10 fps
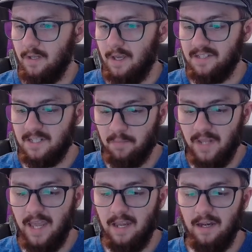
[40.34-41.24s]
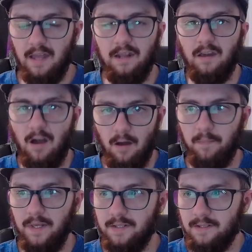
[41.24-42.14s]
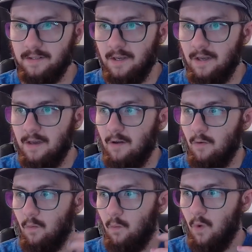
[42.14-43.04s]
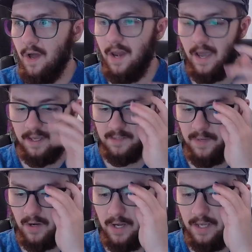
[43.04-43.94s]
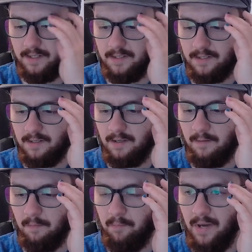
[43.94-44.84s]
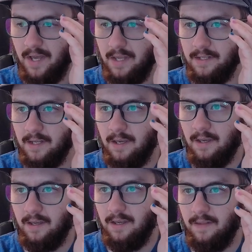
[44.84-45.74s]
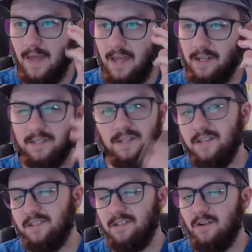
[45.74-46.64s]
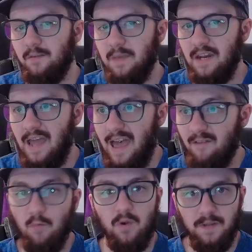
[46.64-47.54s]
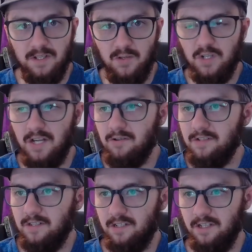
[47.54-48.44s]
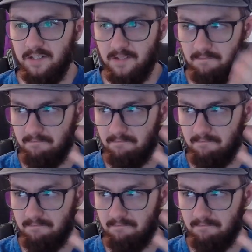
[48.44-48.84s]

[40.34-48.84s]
explain and encompass what I experience. But that doesn't necessarily mean I have more than two genders. It's just